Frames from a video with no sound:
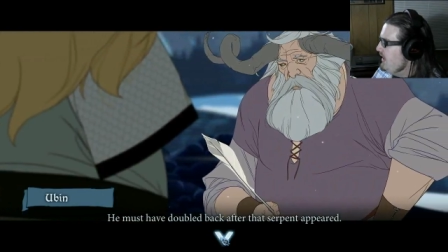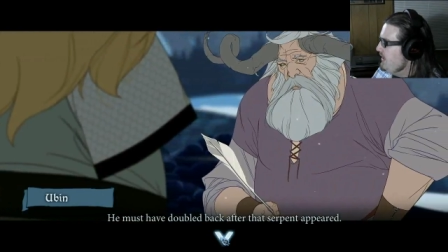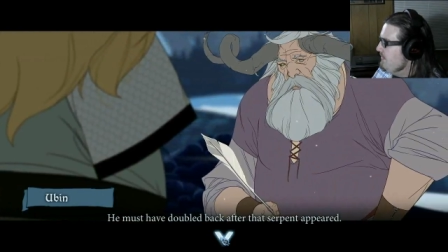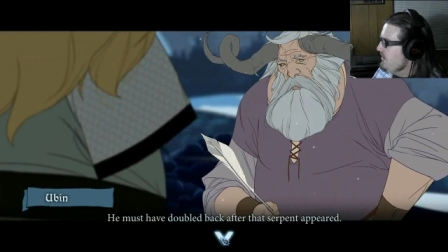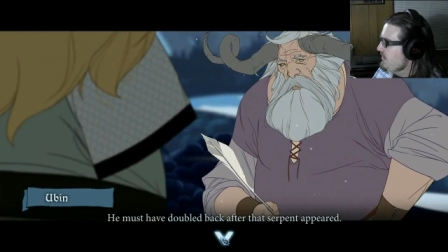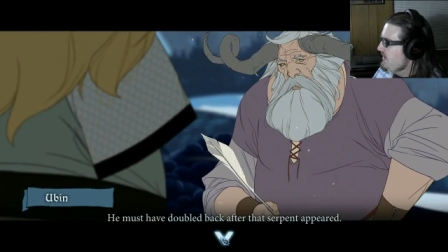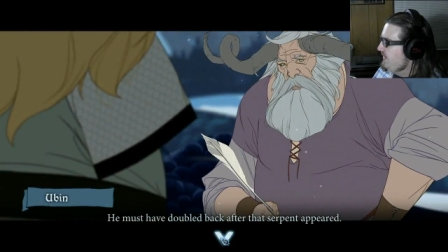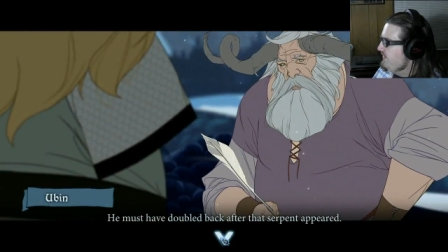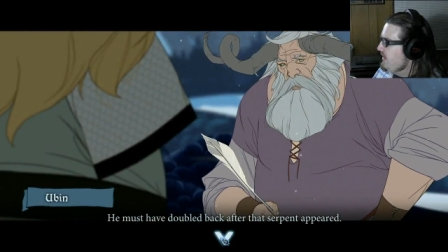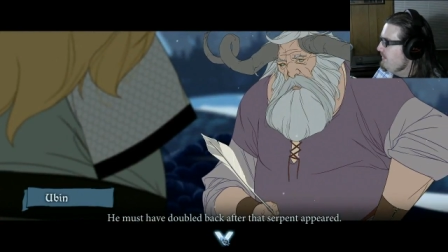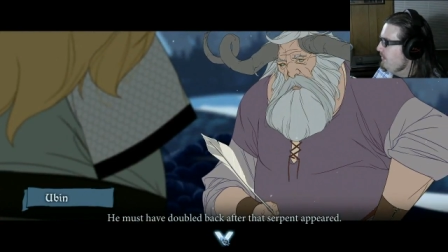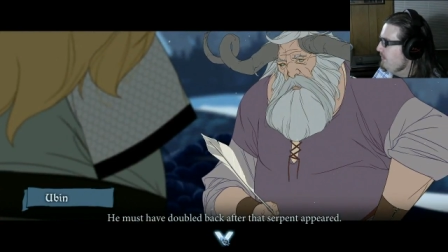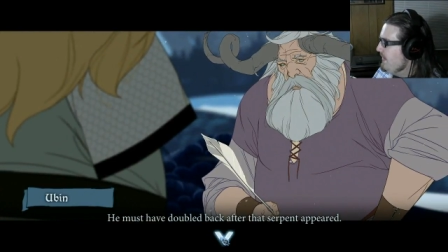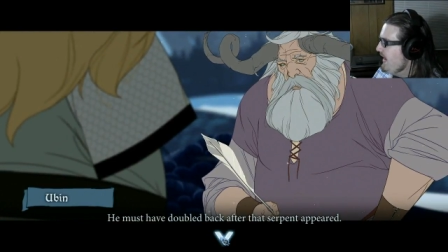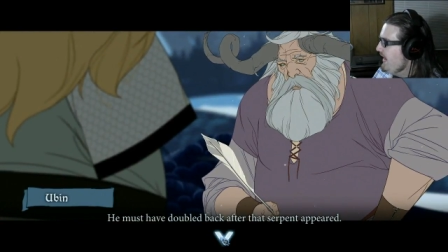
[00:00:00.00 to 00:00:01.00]
He must have
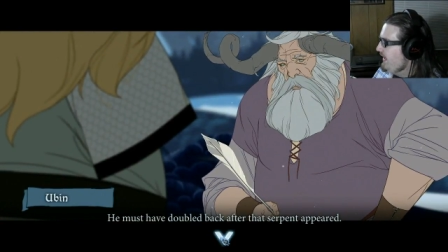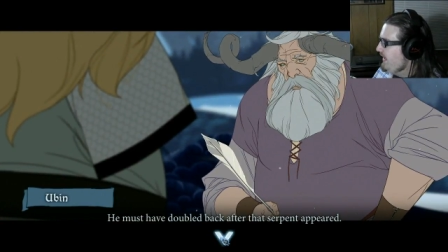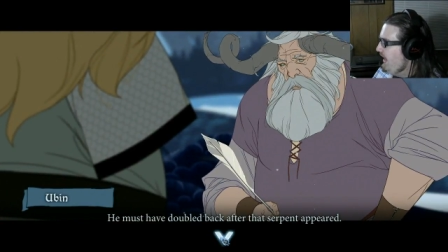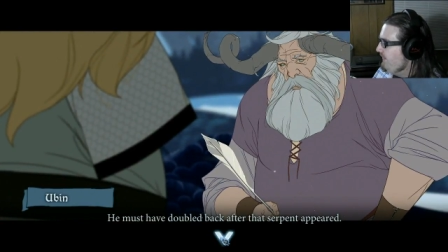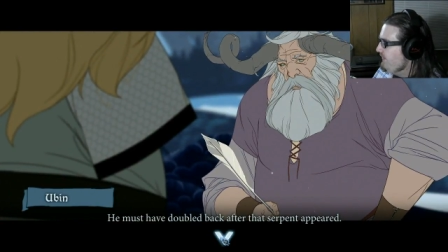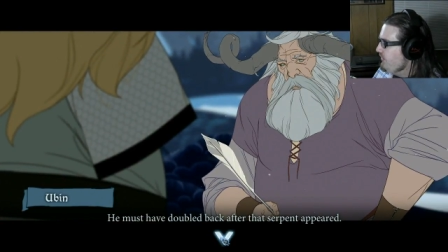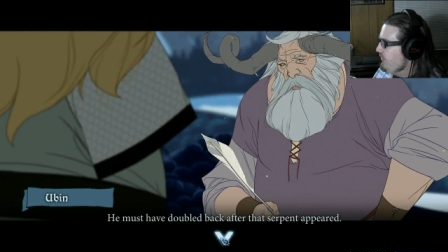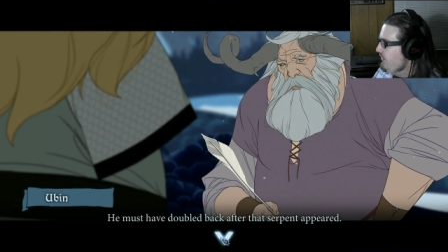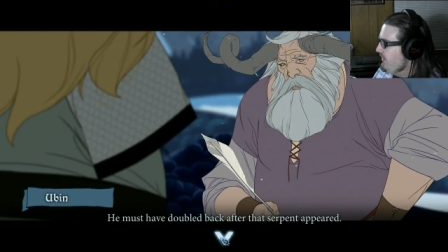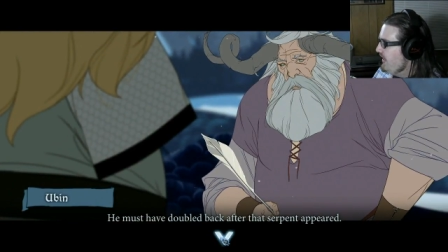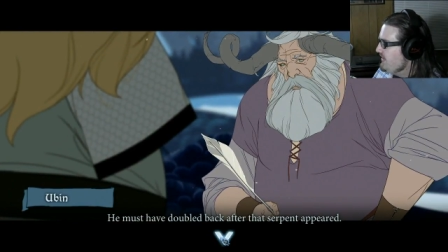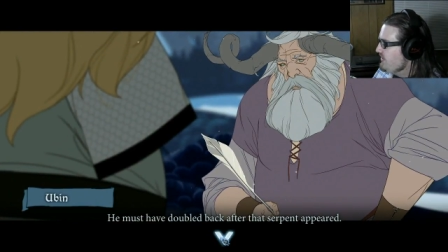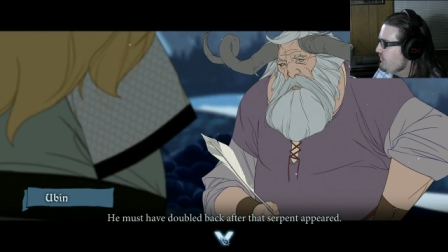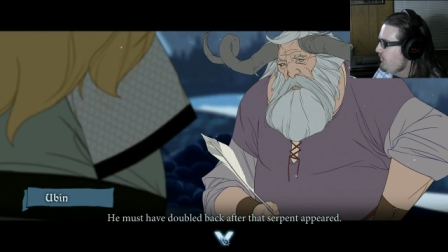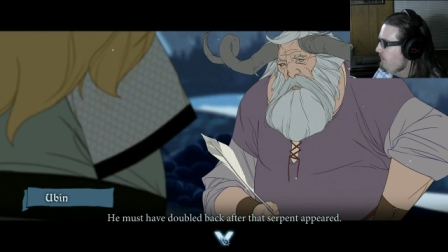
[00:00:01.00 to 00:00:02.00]
doubled back after
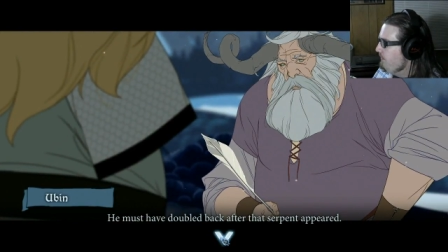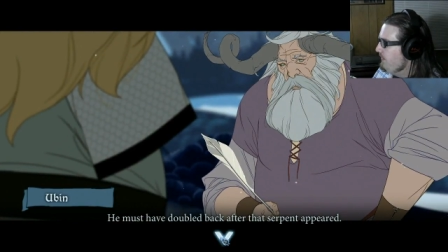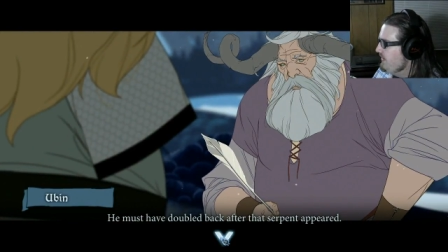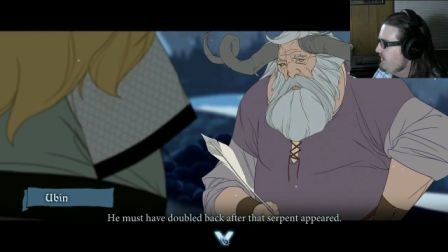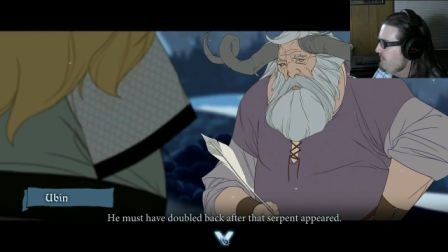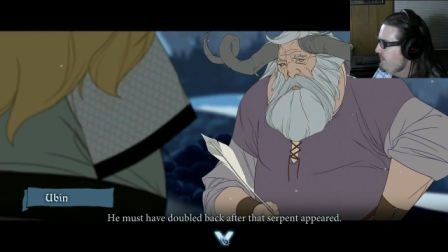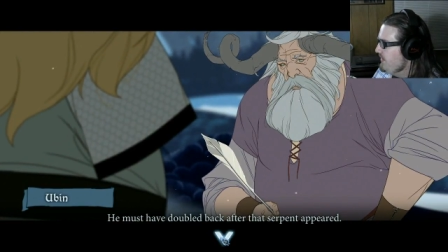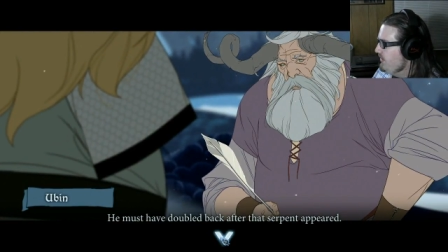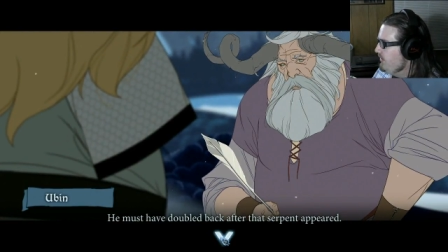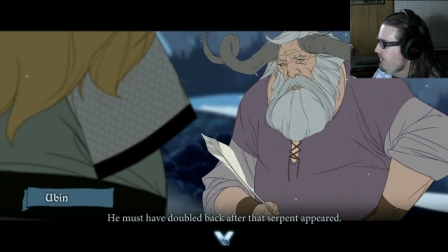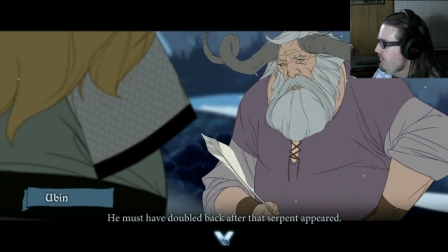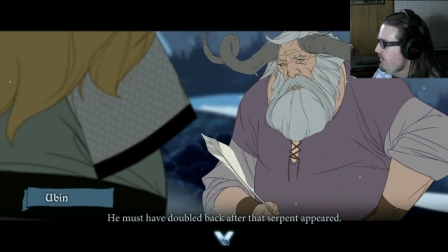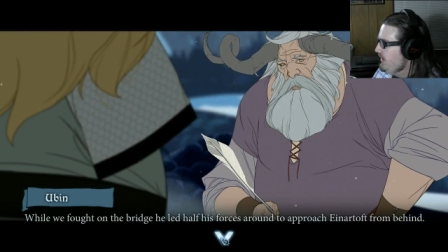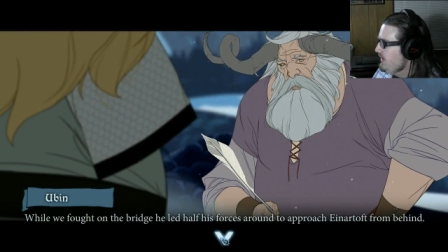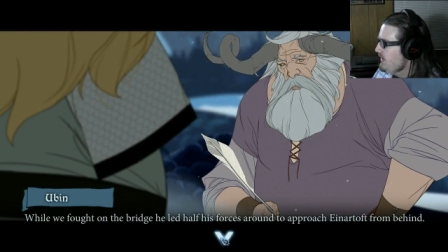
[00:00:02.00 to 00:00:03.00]
that serpent
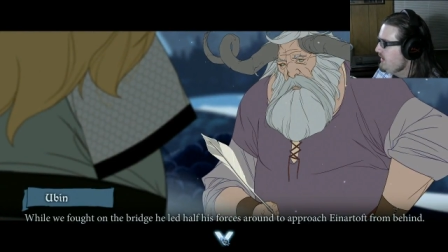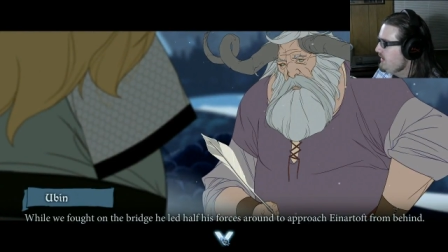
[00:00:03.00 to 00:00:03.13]
appeared.